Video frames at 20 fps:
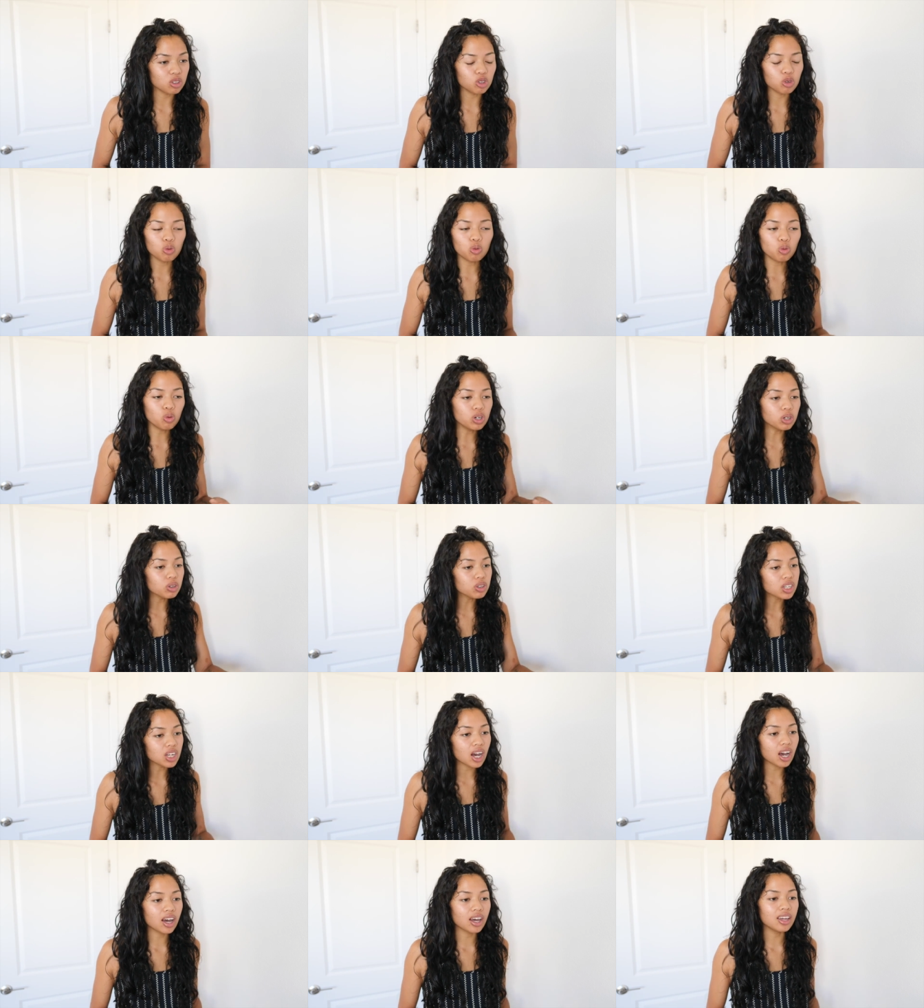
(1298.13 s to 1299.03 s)
You will
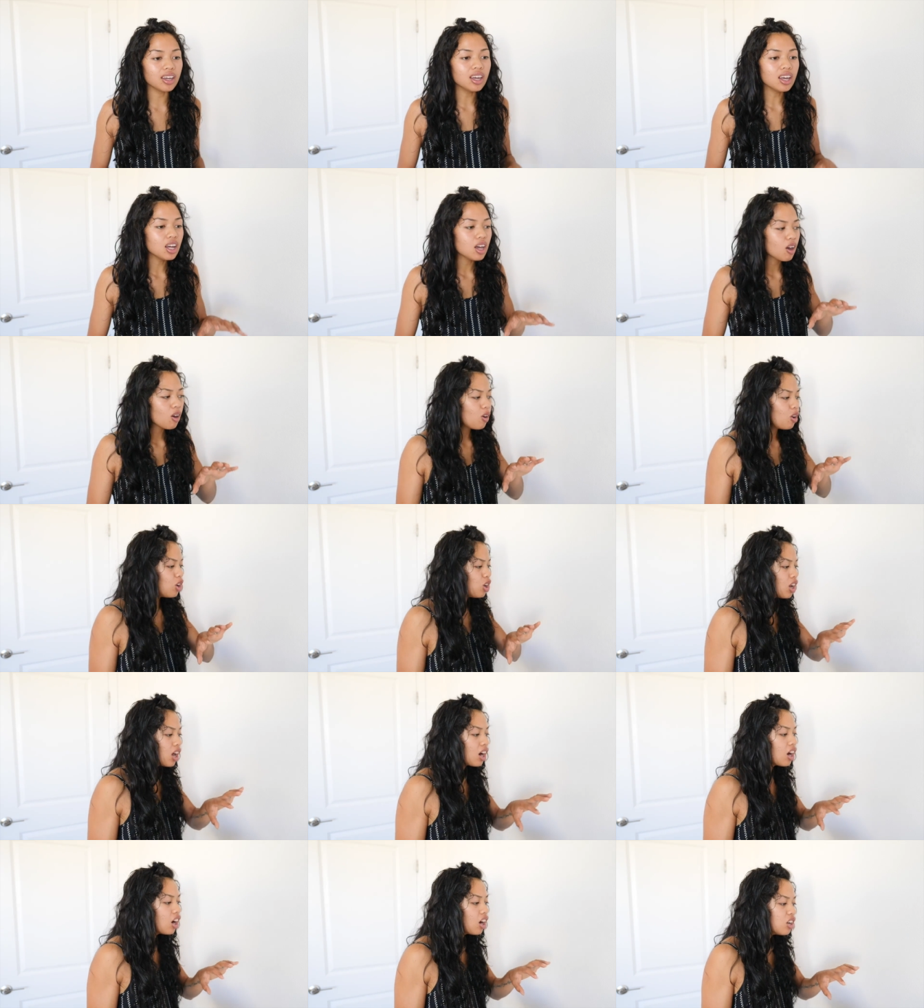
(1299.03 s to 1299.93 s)
not
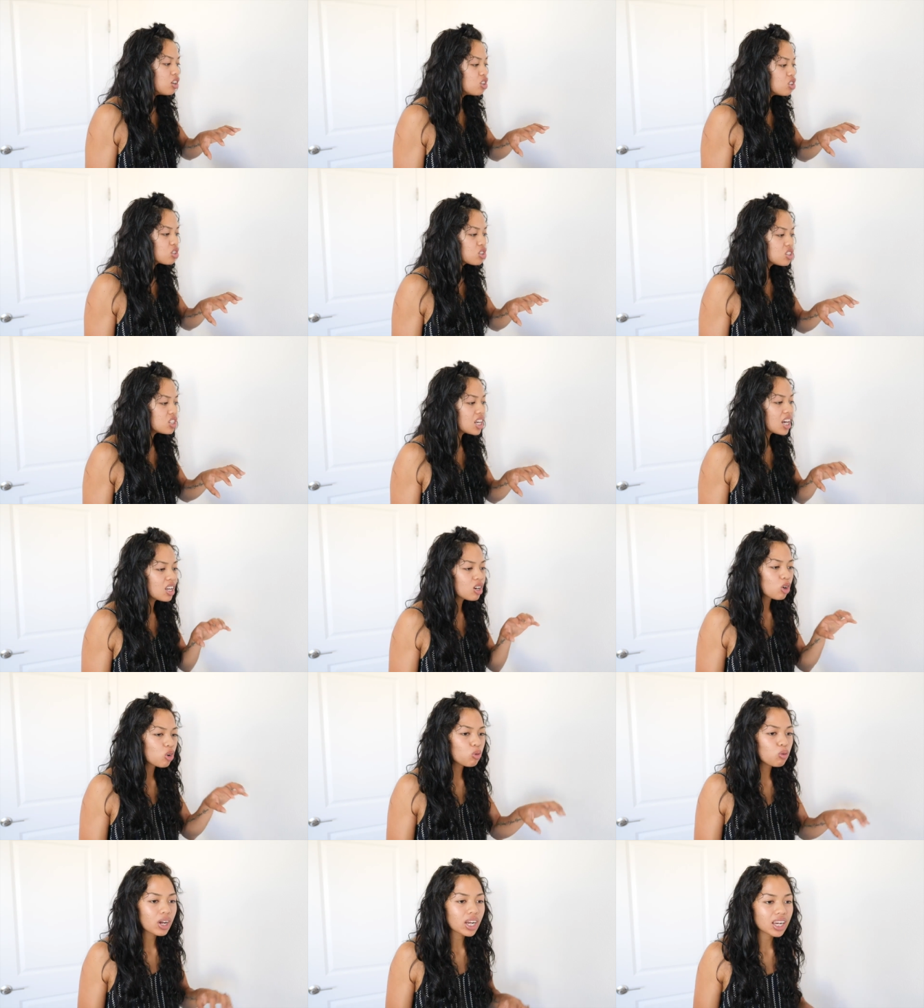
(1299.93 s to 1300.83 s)
not understand
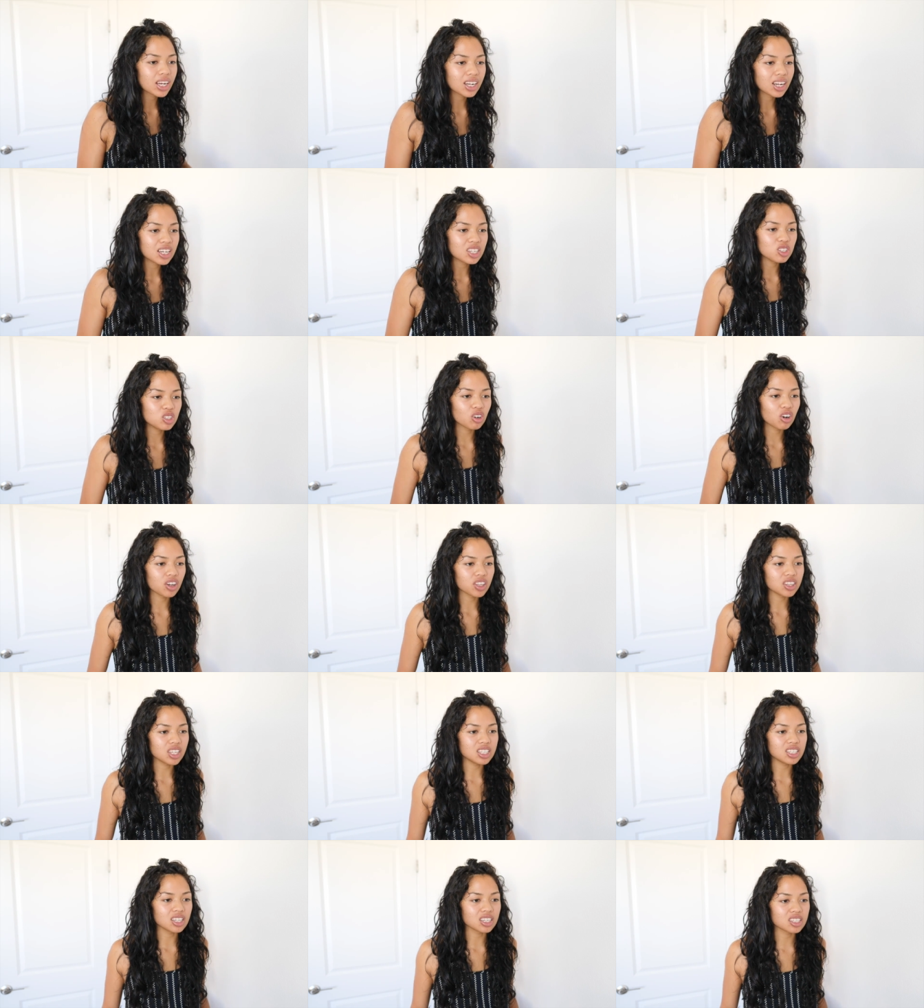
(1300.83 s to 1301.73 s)
or recognize your
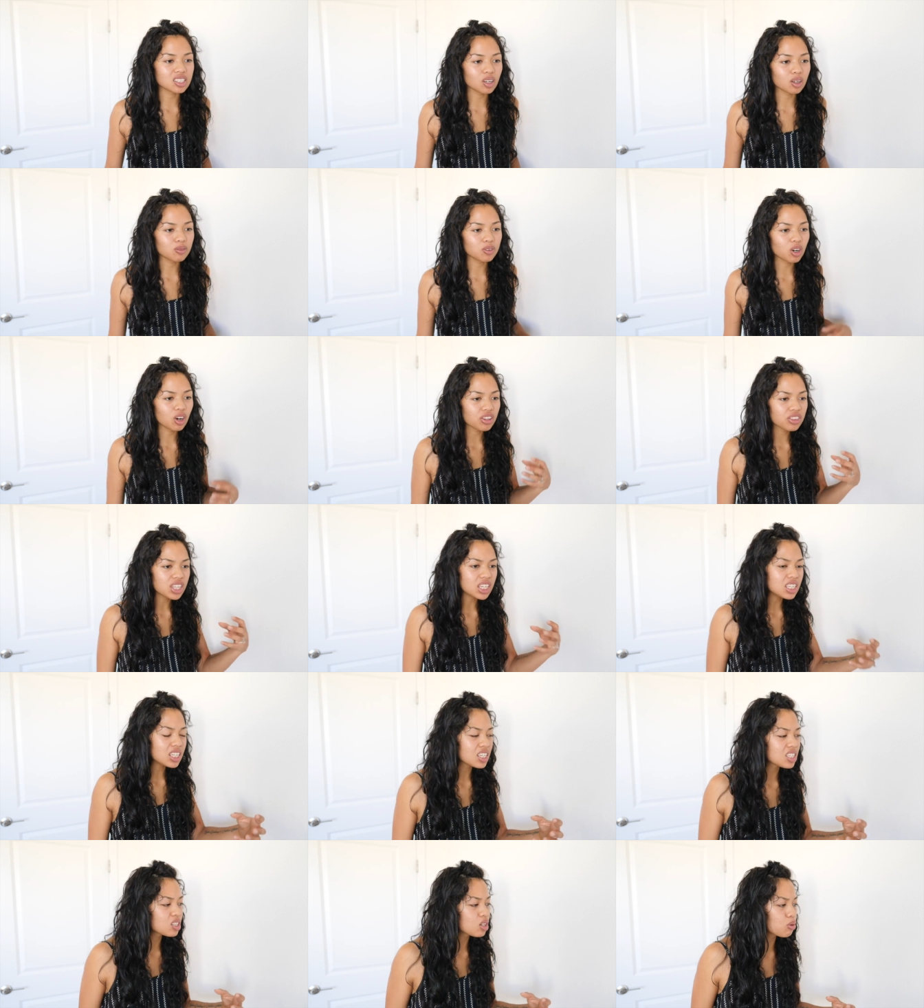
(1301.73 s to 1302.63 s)
authentic self. Your
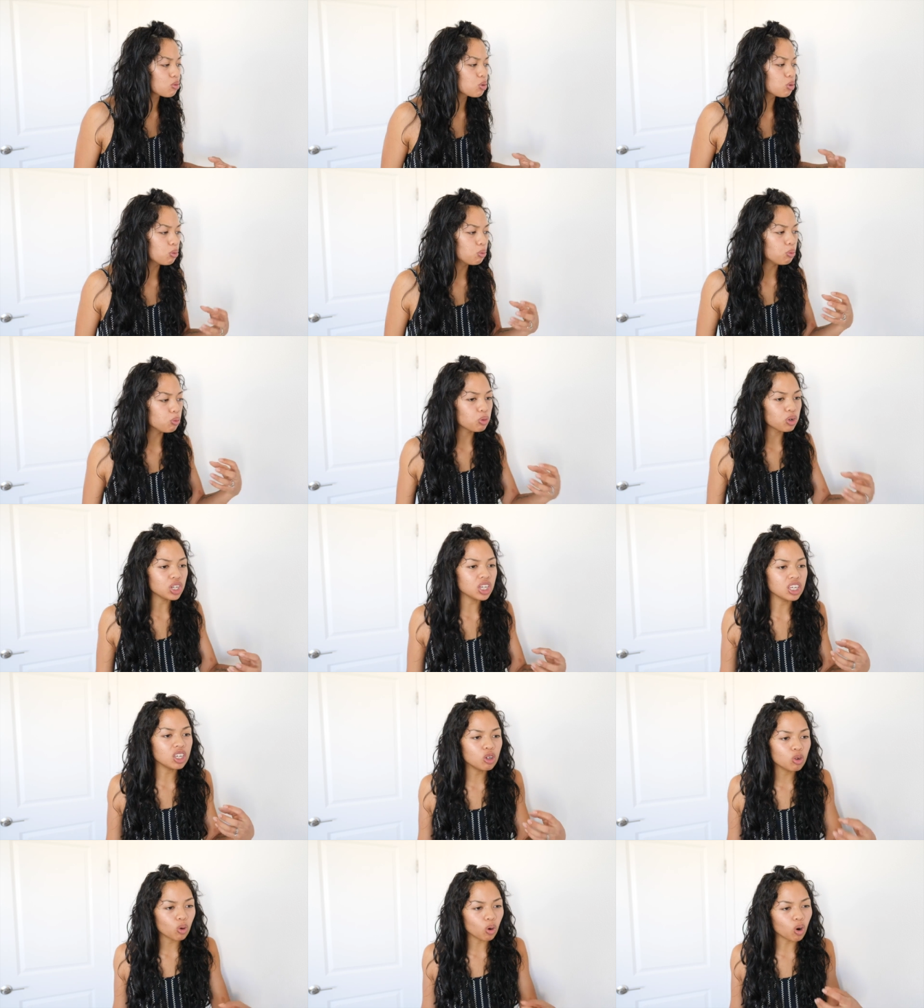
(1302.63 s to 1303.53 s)
authentic self will
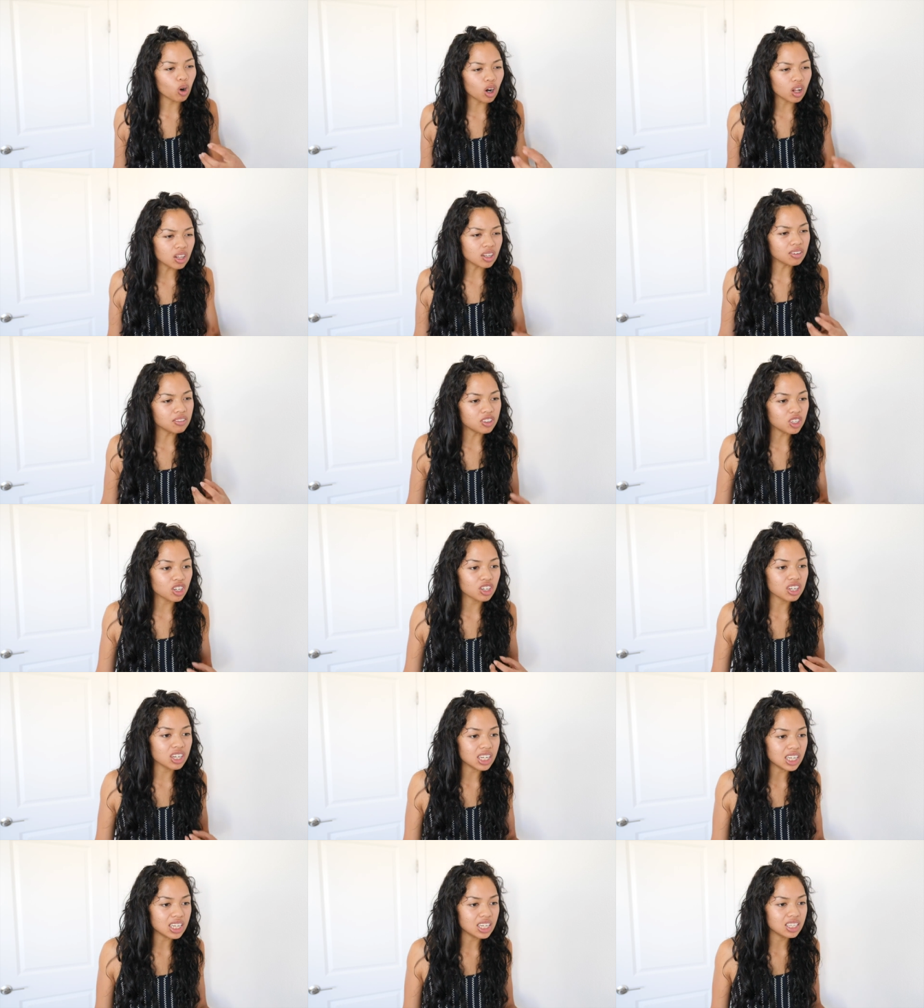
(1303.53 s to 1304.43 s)
bring you all of your
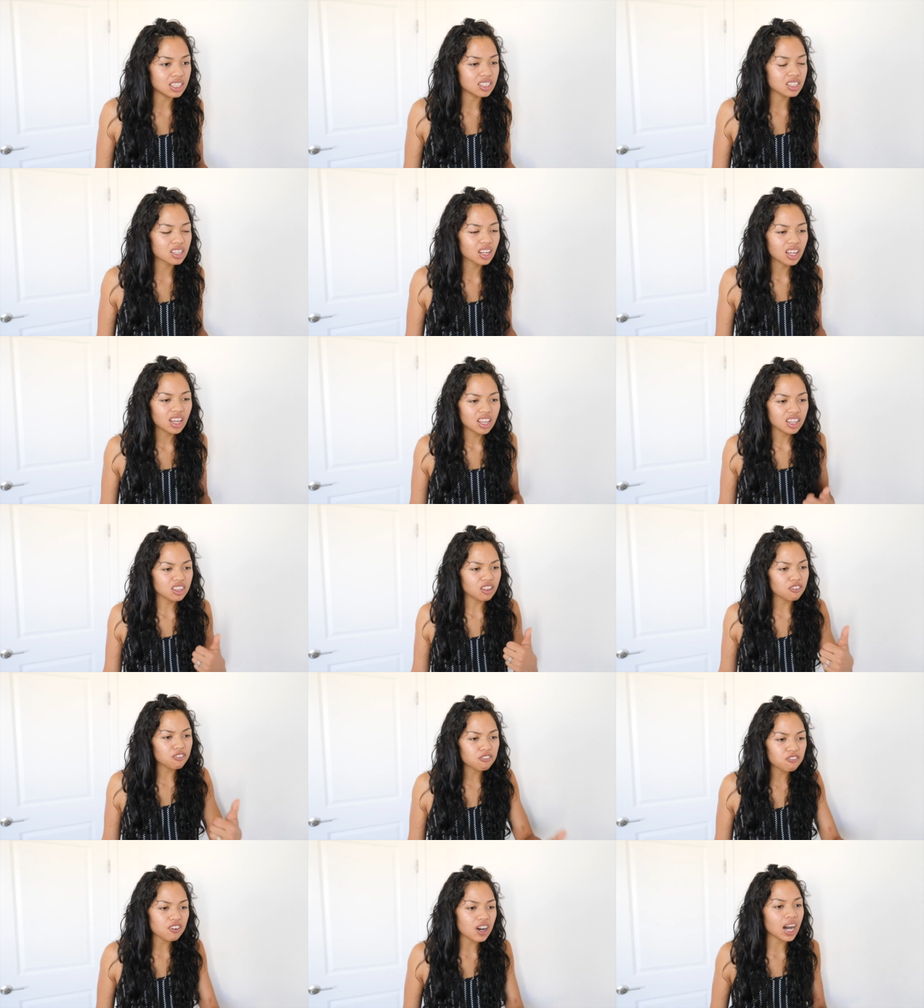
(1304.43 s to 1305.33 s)
needs, the
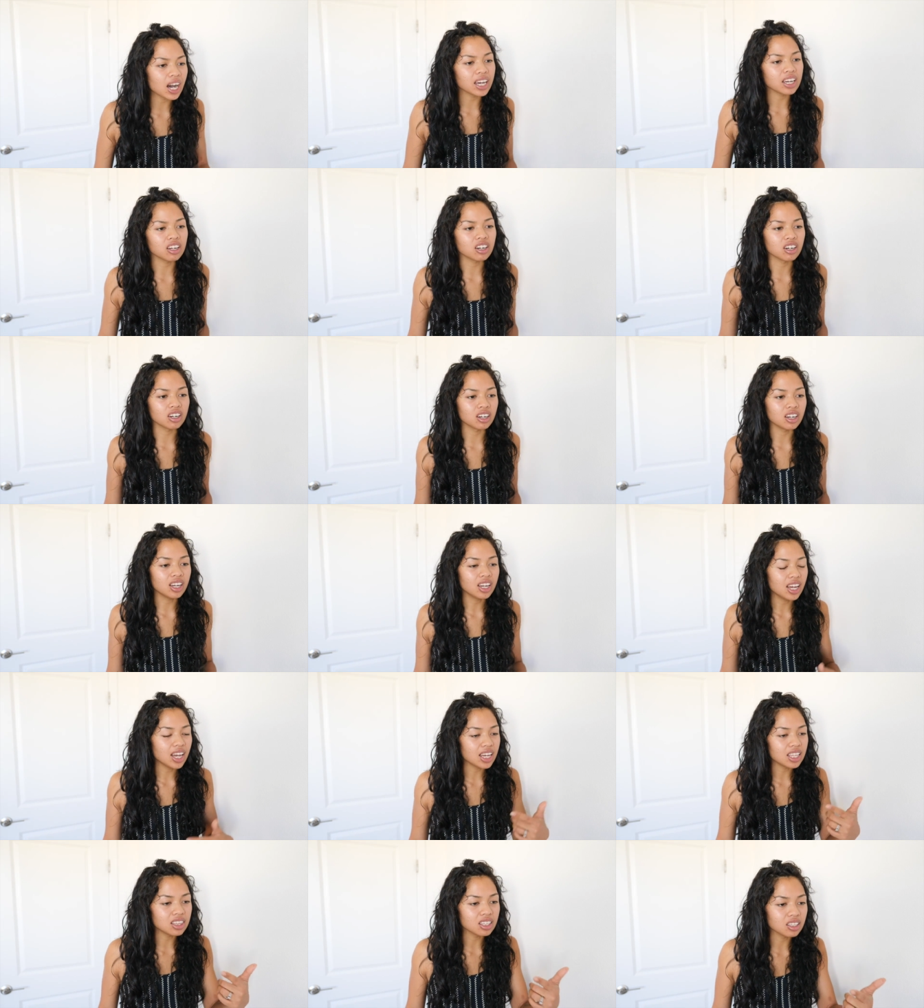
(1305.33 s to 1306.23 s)
fire
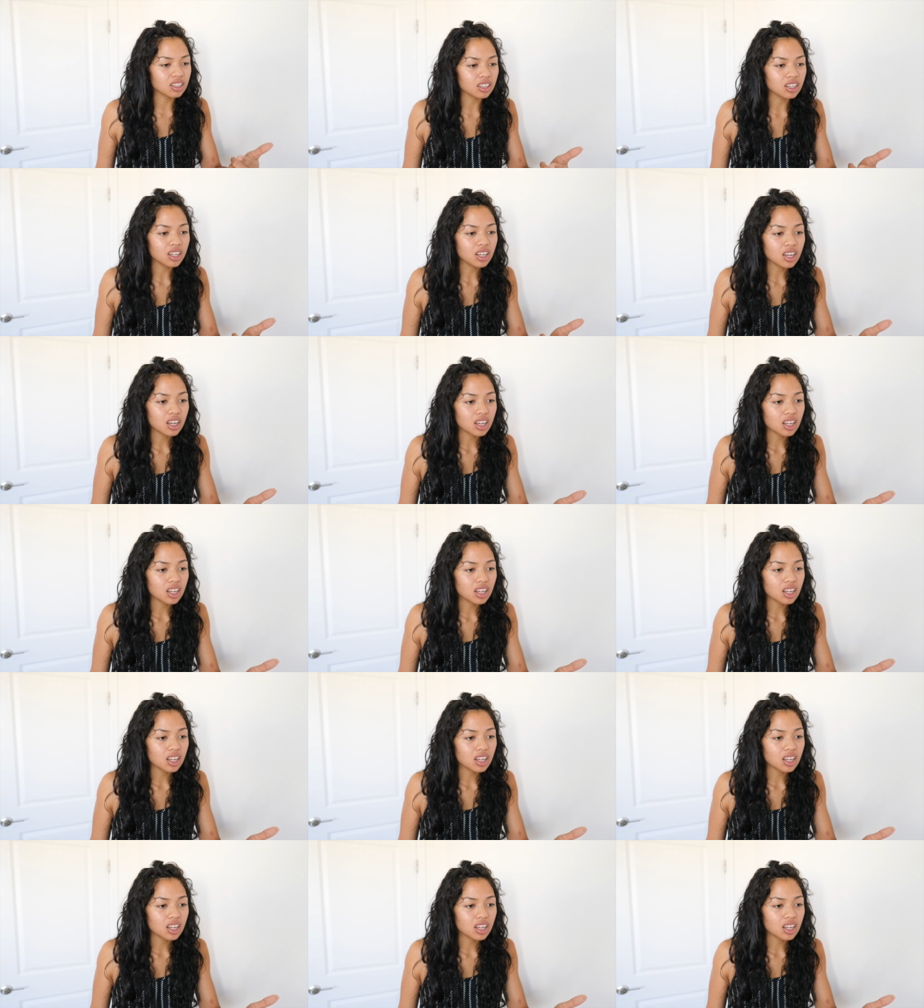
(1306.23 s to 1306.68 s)
and the